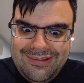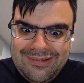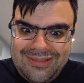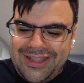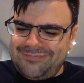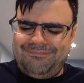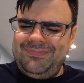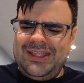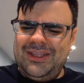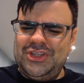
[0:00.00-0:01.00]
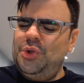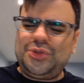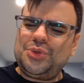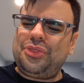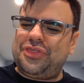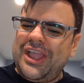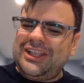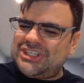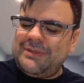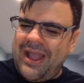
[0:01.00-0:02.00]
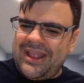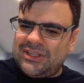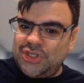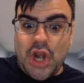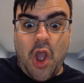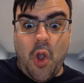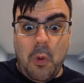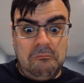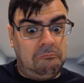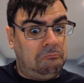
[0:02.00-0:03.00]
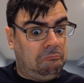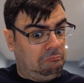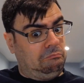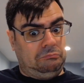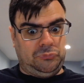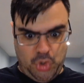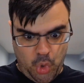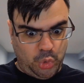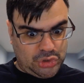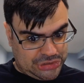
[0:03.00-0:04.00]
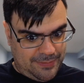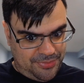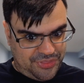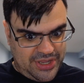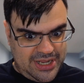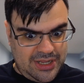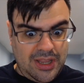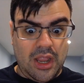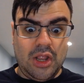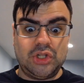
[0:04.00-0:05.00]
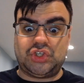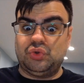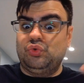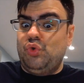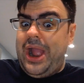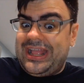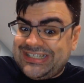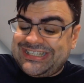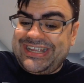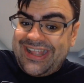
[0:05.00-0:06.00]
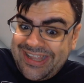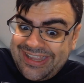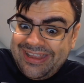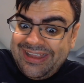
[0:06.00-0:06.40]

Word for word: Like, don't you think she might, you know, do something drastic?